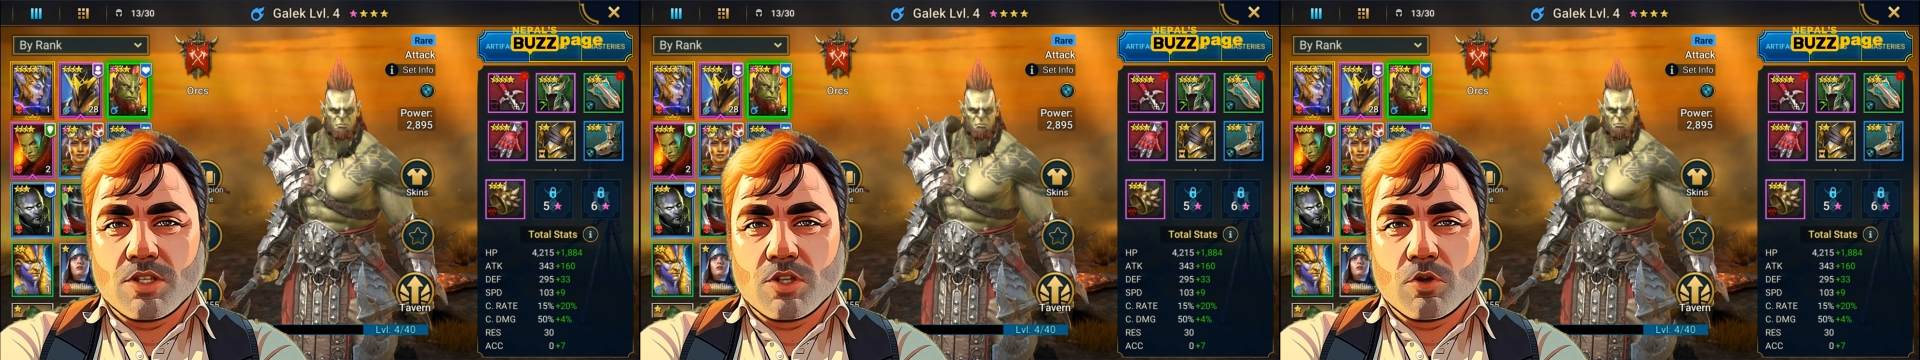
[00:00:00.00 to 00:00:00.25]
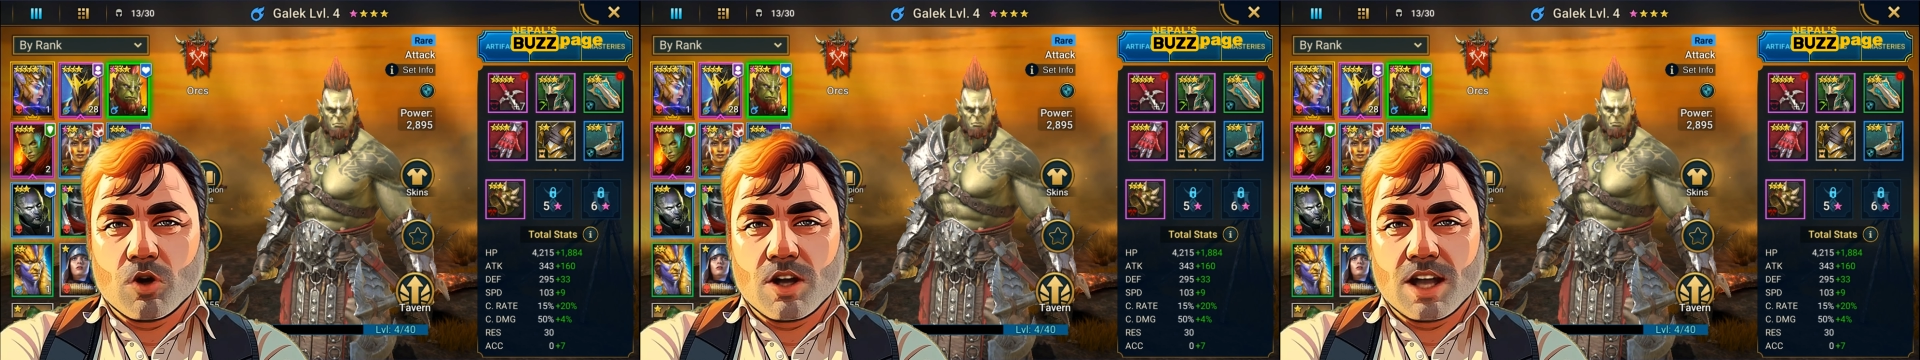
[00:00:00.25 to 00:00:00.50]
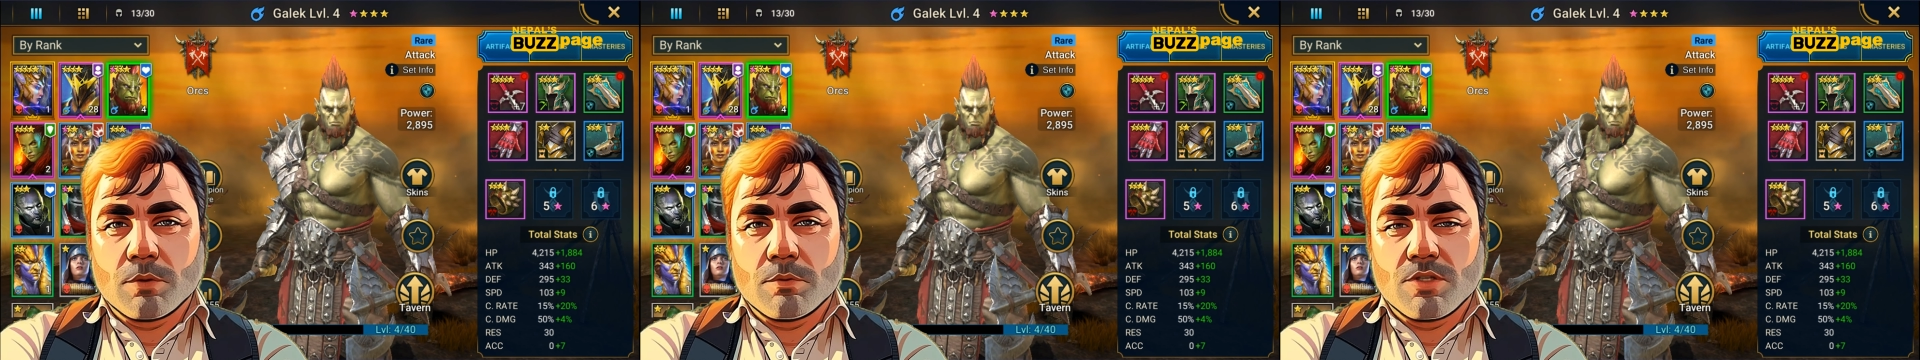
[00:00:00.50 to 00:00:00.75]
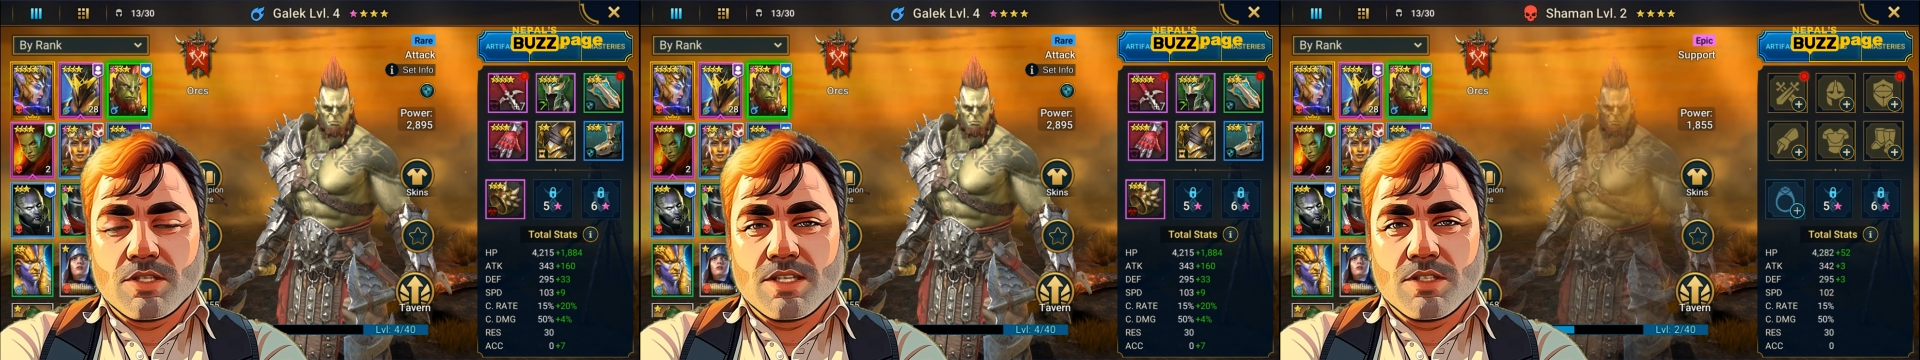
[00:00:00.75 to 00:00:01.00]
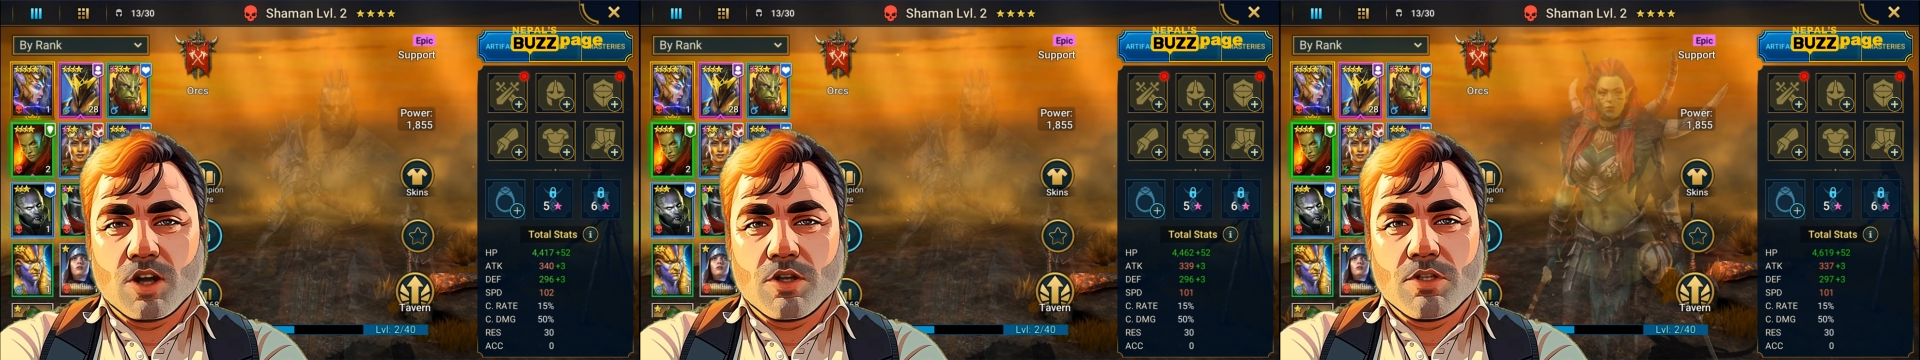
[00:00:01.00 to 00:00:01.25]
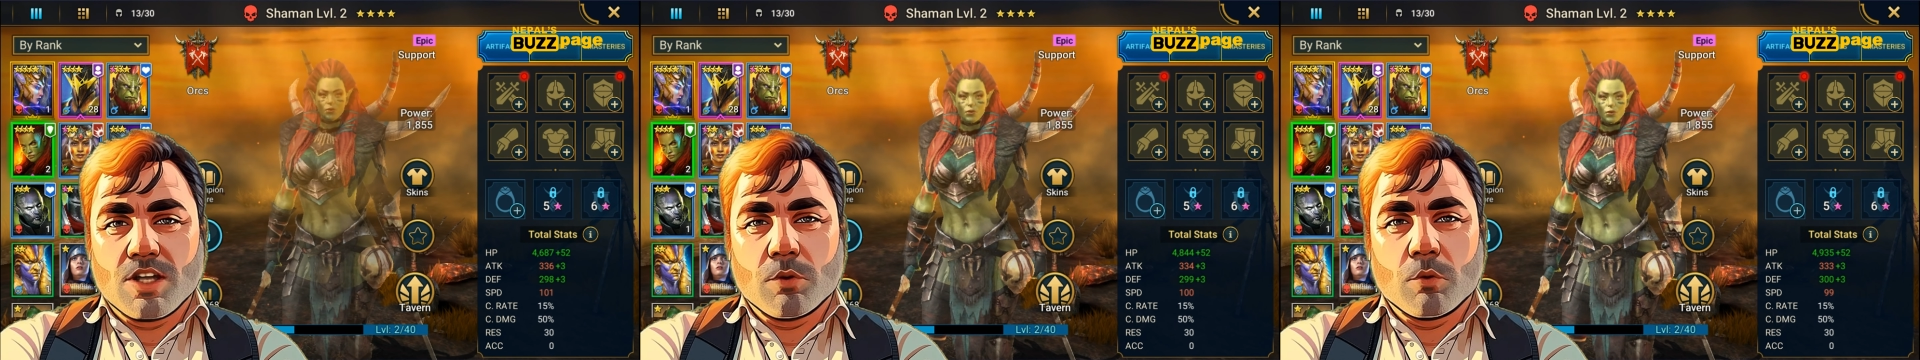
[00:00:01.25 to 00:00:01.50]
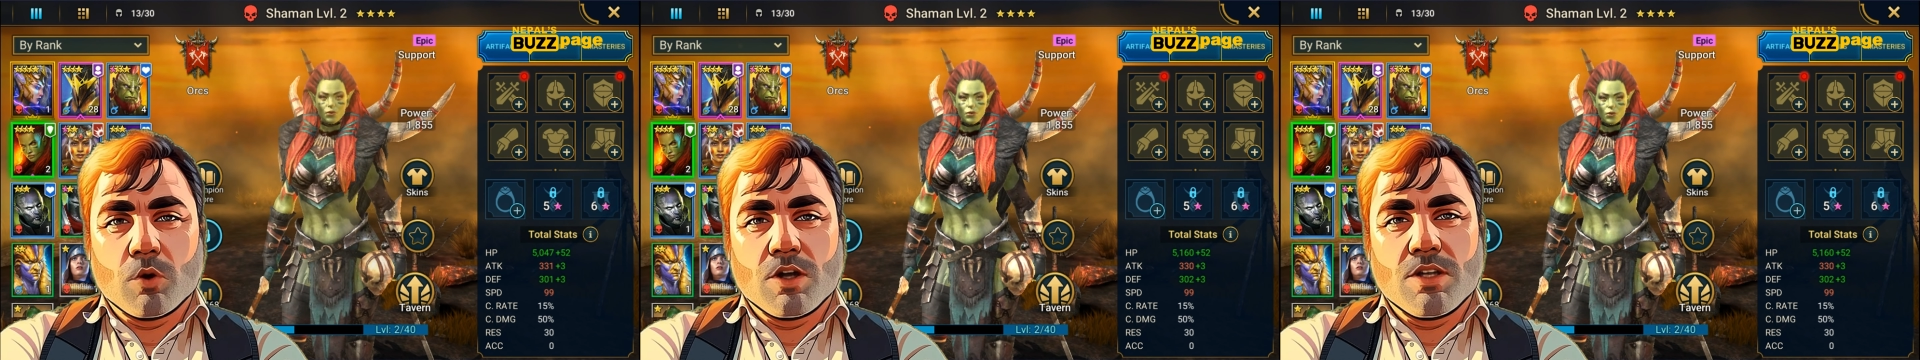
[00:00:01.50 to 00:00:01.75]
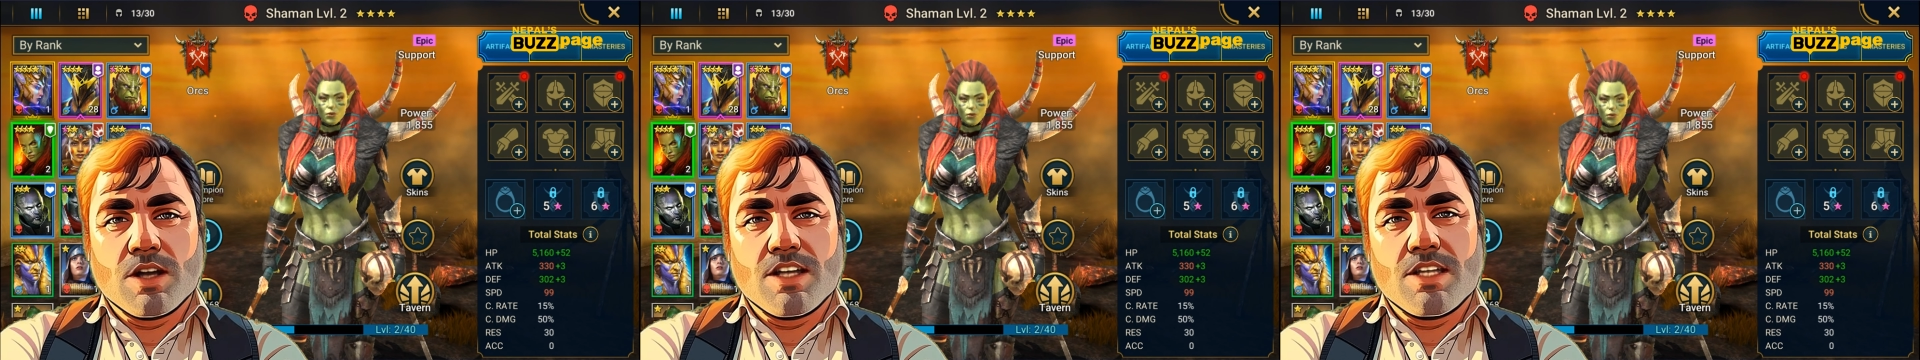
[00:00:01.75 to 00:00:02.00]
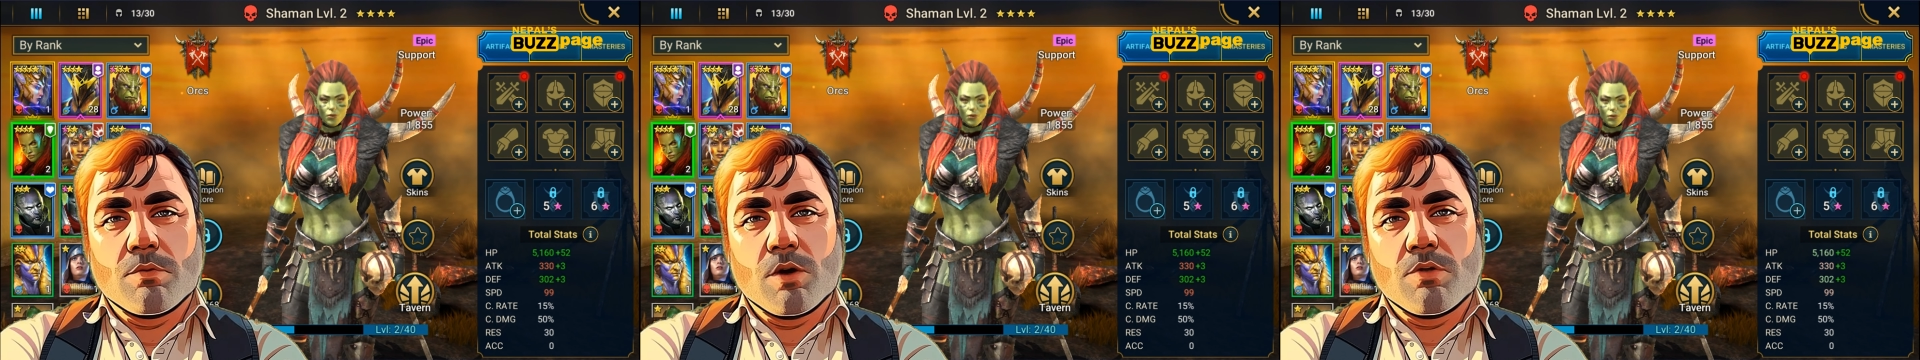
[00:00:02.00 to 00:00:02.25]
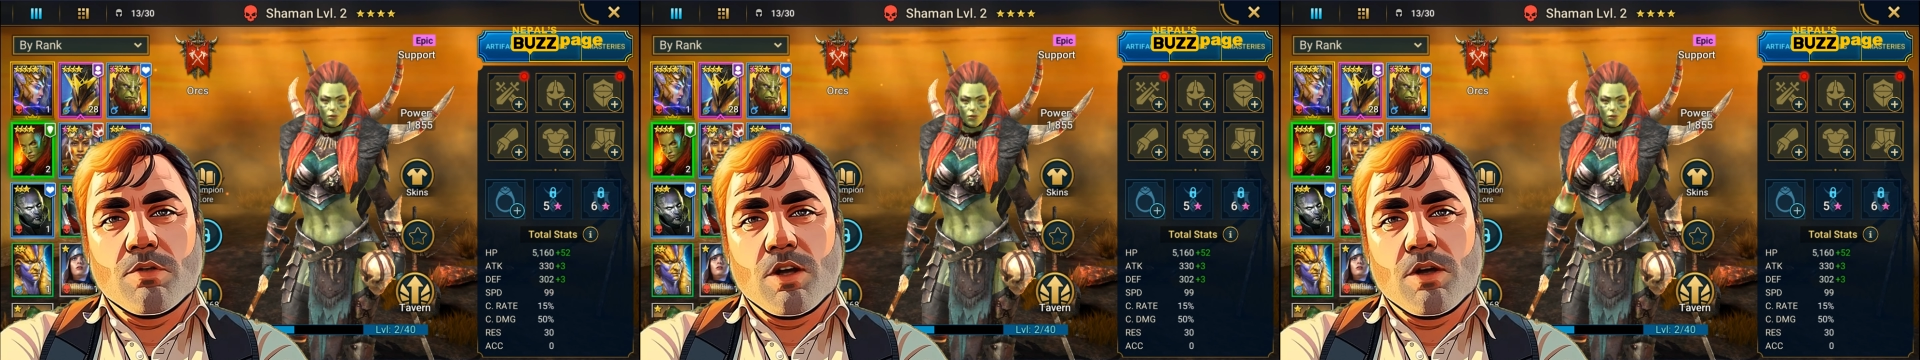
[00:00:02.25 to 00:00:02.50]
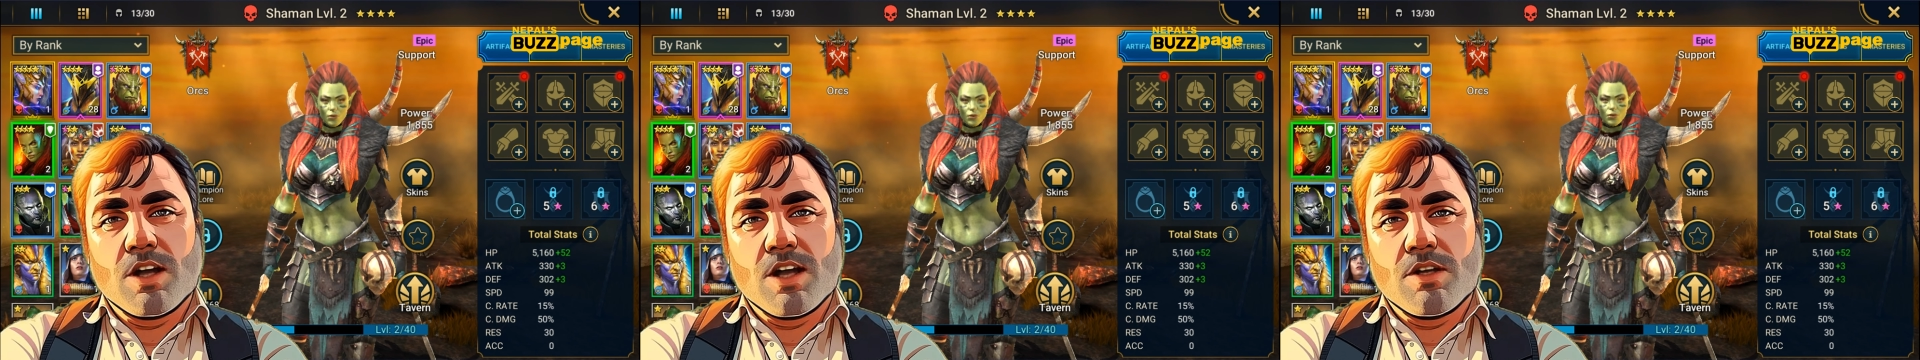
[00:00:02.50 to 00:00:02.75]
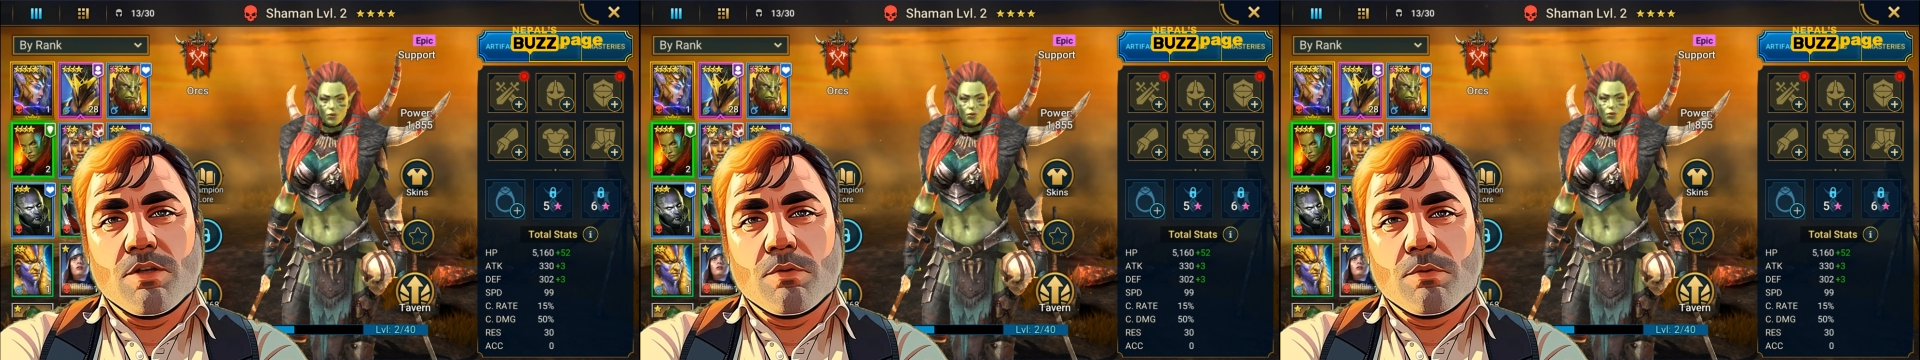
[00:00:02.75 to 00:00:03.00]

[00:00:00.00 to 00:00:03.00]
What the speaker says: a strong emphasis on teamwork and smart thinking.